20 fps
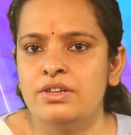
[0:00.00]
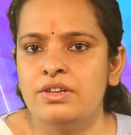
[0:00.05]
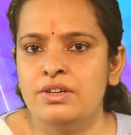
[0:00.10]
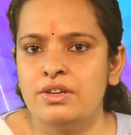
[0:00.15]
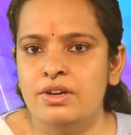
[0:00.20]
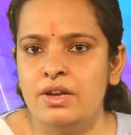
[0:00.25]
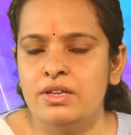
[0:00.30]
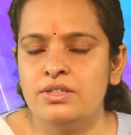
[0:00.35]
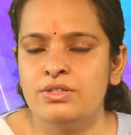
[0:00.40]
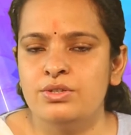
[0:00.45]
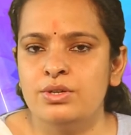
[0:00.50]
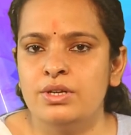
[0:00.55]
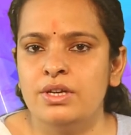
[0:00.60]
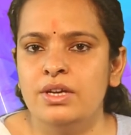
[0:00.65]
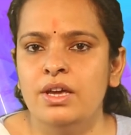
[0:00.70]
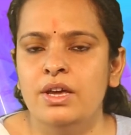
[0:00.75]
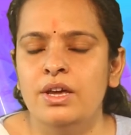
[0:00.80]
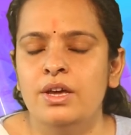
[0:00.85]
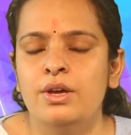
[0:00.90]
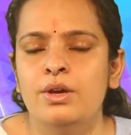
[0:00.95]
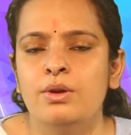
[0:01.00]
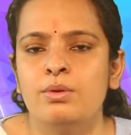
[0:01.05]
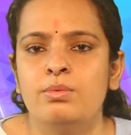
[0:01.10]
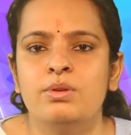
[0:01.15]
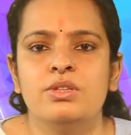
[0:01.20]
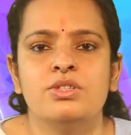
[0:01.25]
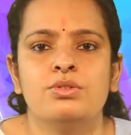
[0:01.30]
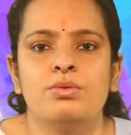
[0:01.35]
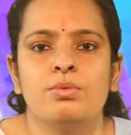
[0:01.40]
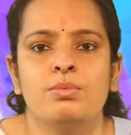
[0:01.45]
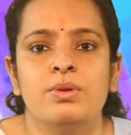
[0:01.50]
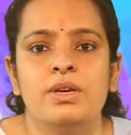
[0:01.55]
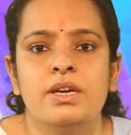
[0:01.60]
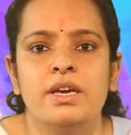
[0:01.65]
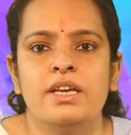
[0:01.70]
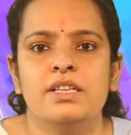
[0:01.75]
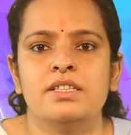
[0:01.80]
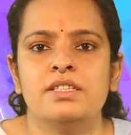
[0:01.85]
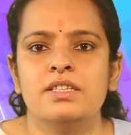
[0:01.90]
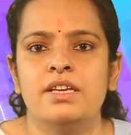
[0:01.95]
industry, which we
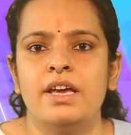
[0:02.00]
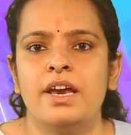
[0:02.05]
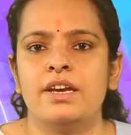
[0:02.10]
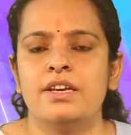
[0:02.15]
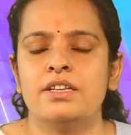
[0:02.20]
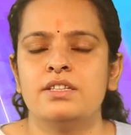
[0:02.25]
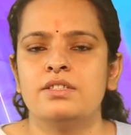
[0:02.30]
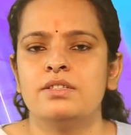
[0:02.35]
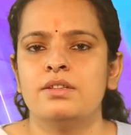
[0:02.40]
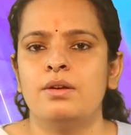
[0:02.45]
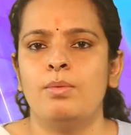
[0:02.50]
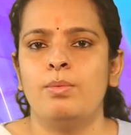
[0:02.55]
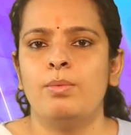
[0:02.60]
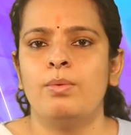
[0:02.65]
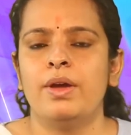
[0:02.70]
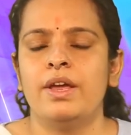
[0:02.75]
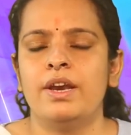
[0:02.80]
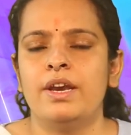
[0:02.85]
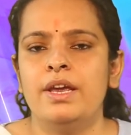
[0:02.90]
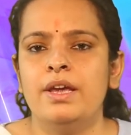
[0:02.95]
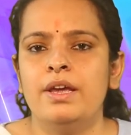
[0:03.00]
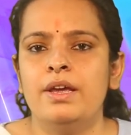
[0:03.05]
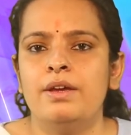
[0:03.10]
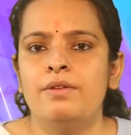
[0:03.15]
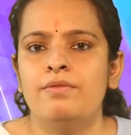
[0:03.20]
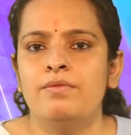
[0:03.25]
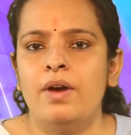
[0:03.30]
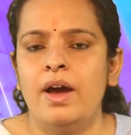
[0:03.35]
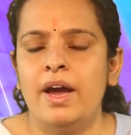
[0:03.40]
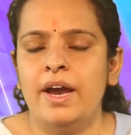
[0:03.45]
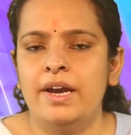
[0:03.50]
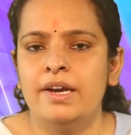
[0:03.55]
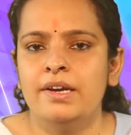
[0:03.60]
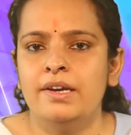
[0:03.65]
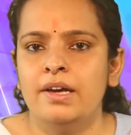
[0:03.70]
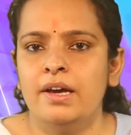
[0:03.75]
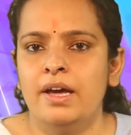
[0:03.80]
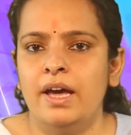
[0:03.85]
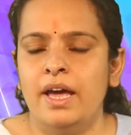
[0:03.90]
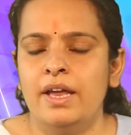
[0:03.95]
can say it is the very
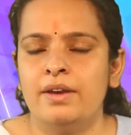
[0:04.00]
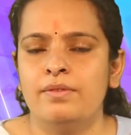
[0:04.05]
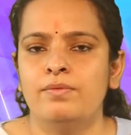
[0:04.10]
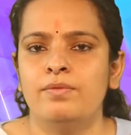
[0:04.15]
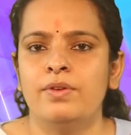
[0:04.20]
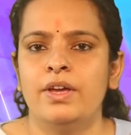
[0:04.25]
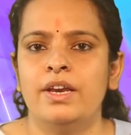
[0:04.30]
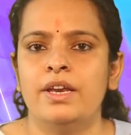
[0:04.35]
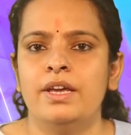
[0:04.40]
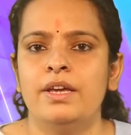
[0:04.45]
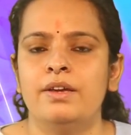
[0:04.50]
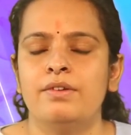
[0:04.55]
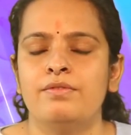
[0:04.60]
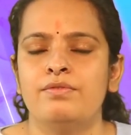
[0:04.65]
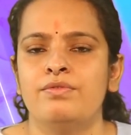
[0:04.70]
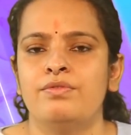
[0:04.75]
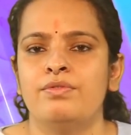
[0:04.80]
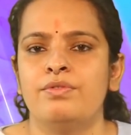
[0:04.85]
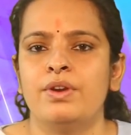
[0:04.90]
wide and very